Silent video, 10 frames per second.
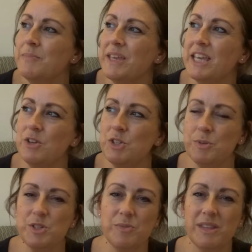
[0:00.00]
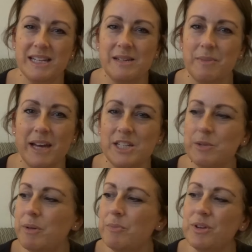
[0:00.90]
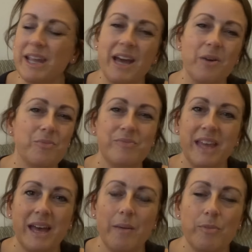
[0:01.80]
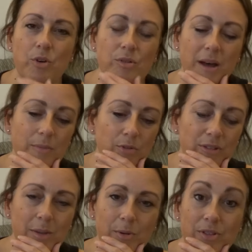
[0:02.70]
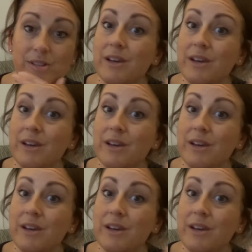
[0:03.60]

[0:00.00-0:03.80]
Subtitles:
it used to be something I didn't mind doing, but now, yeah, I'm not really bothered.